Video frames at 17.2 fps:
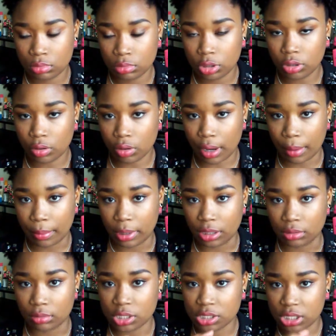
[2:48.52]
you know what I mean?
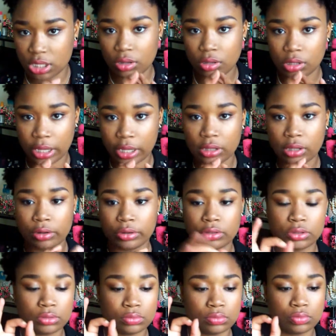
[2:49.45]
A single like
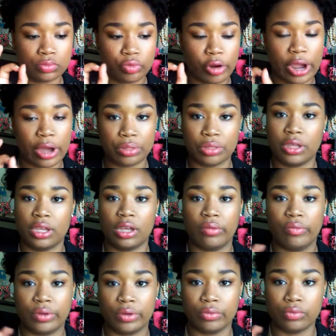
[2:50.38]
little round thing
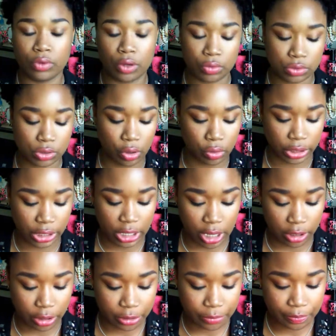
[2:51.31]
of a rose goldy
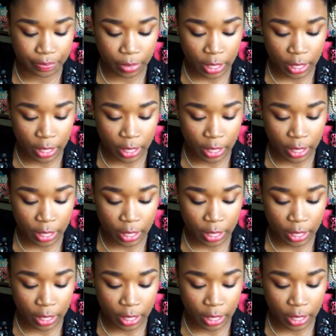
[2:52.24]
color.